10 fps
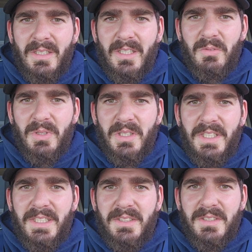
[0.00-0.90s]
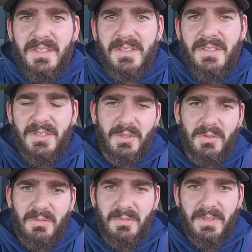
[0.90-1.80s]
a release.
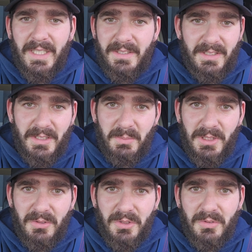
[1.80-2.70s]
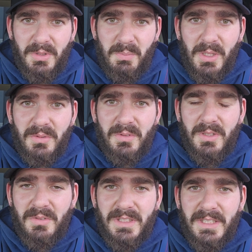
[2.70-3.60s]
So, as anybody who shoots a bow
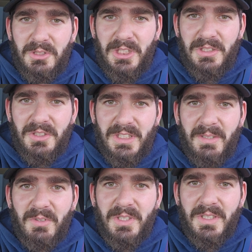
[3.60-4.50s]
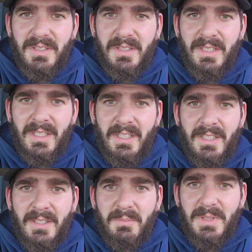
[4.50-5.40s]
knows, that changes everything
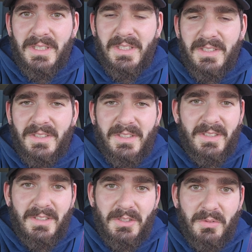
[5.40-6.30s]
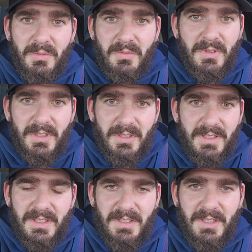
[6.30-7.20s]
because
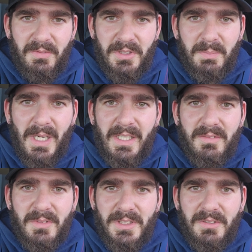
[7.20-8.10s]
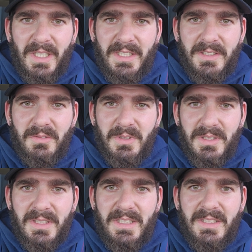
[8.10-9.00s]
it's in a different spot once you add in the
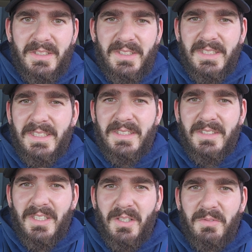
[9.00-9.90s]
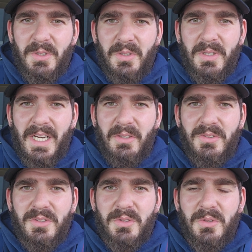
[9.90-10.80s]
release. He didn't cover how
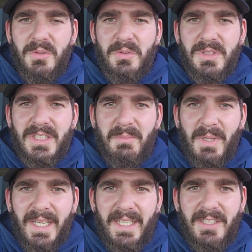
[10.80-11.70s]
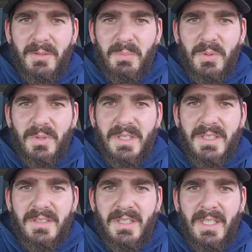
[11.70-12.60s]
to set my anchor
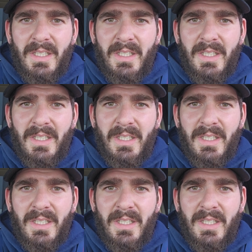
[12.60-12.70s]
point.